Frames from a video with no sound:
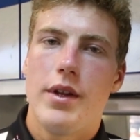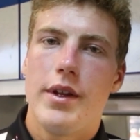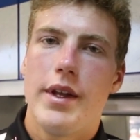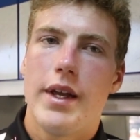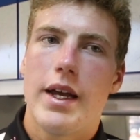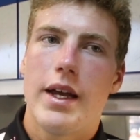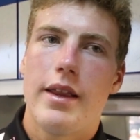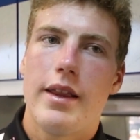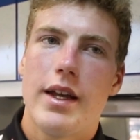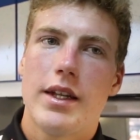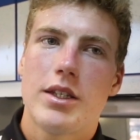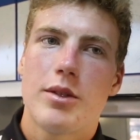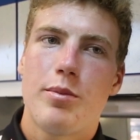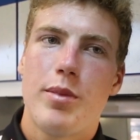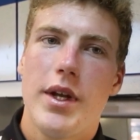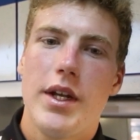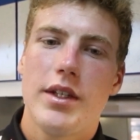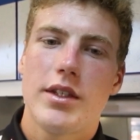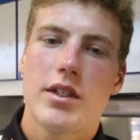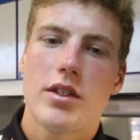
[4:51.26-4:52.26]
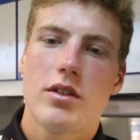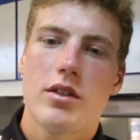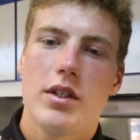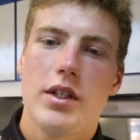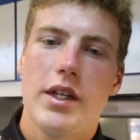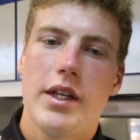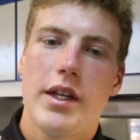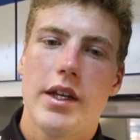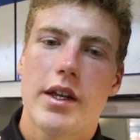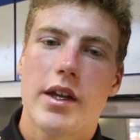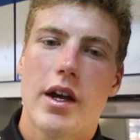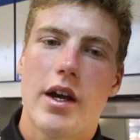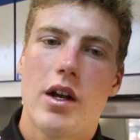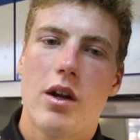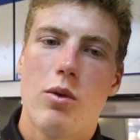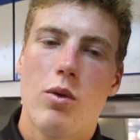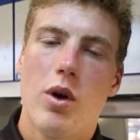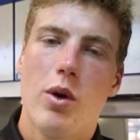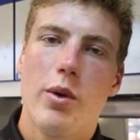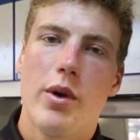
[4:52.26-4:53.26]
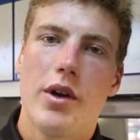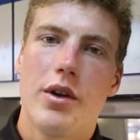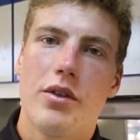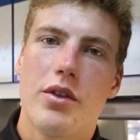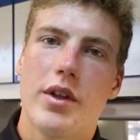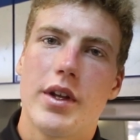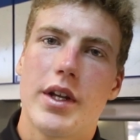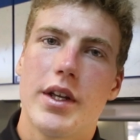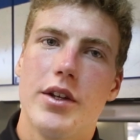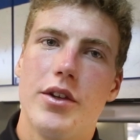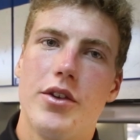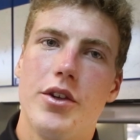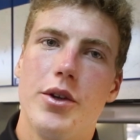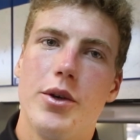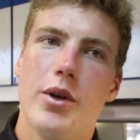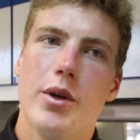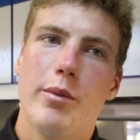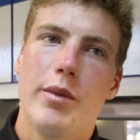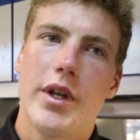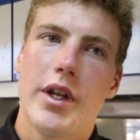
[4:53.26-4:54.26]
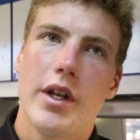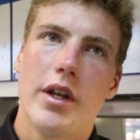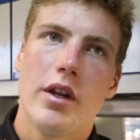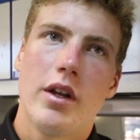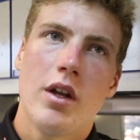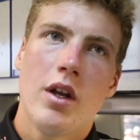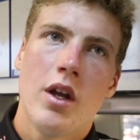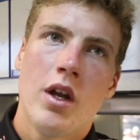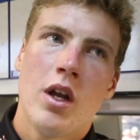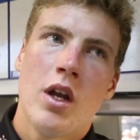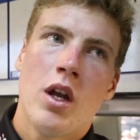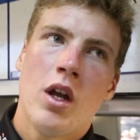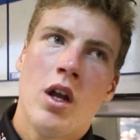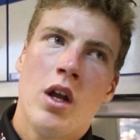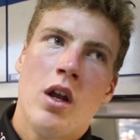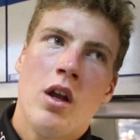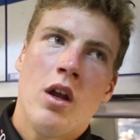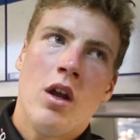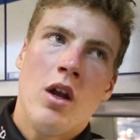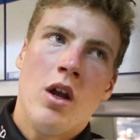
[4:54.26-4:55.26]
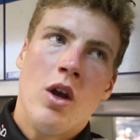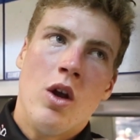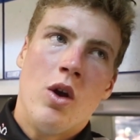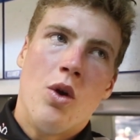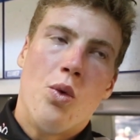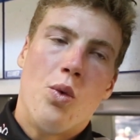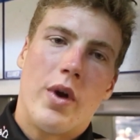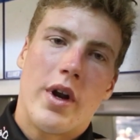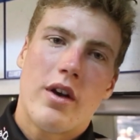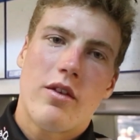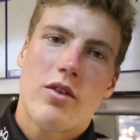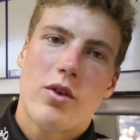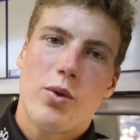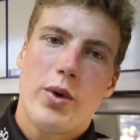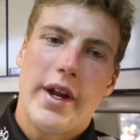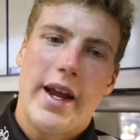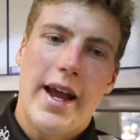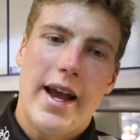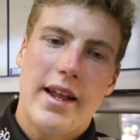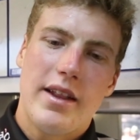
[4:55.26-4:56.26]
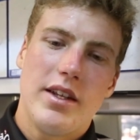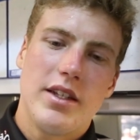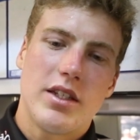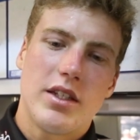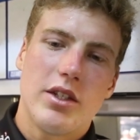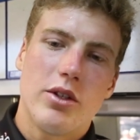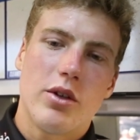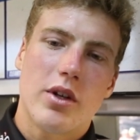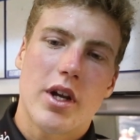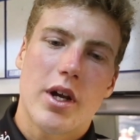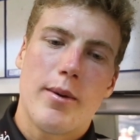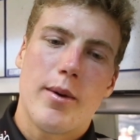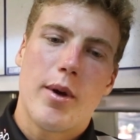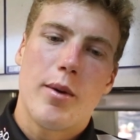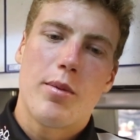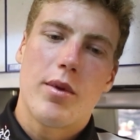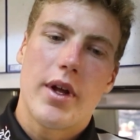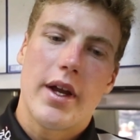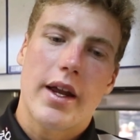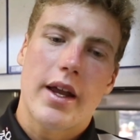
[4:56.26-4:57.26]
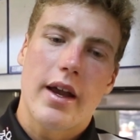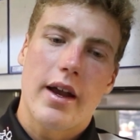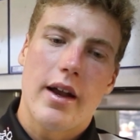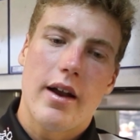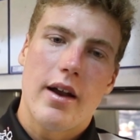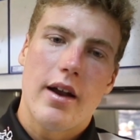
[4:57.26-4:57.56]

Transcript: Yeah, that's basically kind of what we're thinking too. I mean, whenever we had this deal come up, like,